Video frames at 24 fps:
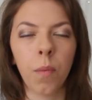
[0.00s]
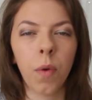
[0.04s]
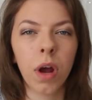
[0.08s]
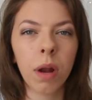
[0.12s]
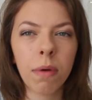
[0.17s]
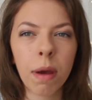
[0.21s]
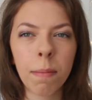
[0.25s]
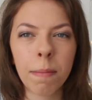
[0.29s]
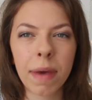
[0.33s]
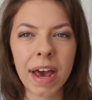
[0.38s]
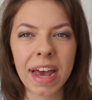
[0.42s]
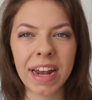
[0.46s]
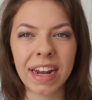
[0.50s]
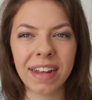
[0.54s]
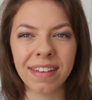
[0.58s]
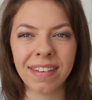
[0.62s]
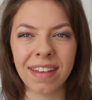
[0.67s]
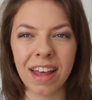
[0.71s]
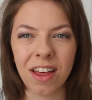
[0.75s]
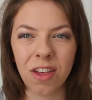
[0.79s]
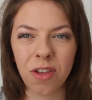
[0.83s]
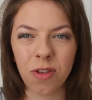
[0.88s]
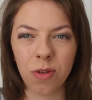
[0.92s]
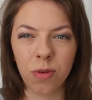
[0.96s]
one of my main
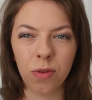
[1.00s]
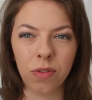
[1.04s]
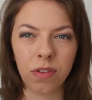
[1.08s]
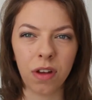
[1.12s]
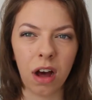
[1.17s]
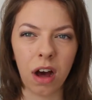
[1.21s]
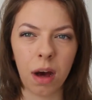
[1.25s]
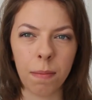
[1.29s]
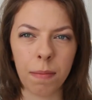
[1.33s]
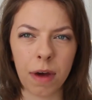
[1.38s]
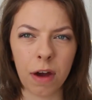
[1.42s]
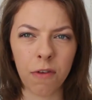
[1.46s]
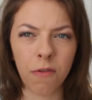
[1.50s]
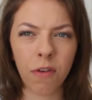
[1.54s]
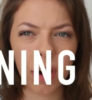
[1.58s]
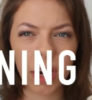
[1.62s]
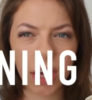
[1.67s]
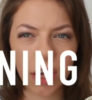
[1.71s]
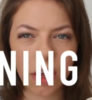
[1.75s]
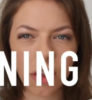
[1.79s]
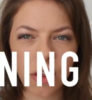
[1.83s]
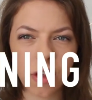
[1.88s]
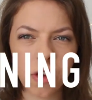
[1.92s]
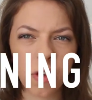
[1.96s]
essentials are my
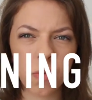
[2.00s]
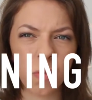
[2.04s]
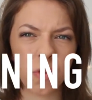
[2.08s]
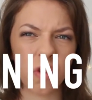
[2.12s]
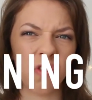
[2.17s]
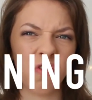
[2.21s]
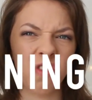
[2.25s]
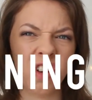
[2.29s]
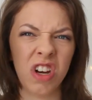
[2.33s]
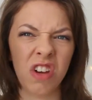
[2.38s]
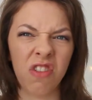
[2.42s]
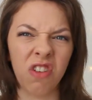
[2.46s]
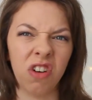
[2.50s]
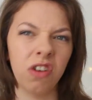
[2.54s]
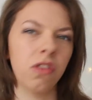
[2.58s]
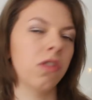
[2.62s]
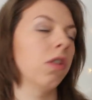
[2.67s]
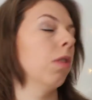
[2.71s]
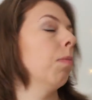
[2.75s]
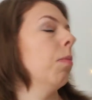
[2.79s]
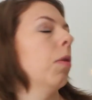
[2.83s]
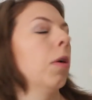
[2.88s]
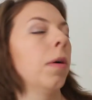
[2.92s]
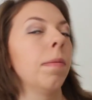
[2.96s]
running shoes, which are really gross
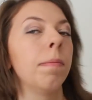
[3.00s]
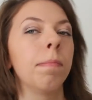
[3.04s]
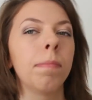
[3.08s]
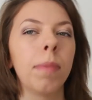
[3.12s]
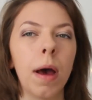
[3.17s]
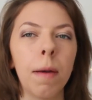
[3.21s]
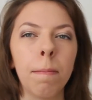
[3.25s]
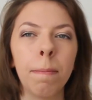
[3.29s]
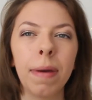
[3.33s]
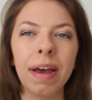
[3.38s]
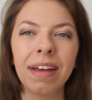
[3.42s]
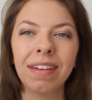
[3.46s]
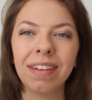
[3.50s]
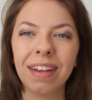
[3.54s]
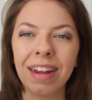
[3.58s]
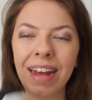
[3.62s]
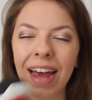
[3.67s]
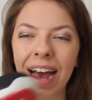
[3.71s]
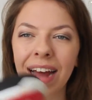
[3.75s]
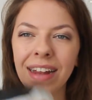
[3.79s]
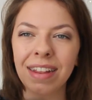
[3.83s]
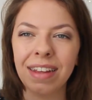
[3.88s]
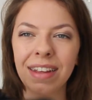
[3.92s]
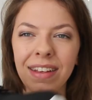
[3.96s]
on the bottom, but I basically
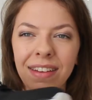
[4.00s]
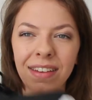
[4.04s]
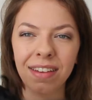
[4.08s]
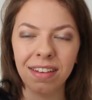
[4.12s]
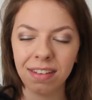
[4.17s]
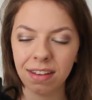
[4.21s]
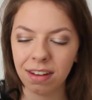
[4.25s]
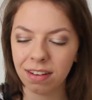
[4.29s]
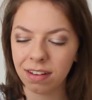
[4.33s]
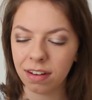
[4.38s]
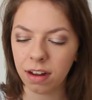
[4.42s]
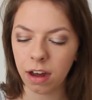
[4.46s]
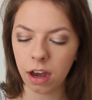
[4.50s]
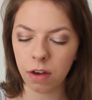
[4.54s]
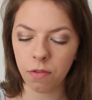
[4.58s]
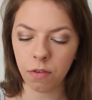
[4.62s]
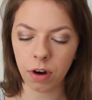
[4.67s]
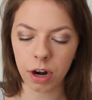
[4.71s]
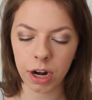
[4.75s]
had these since I started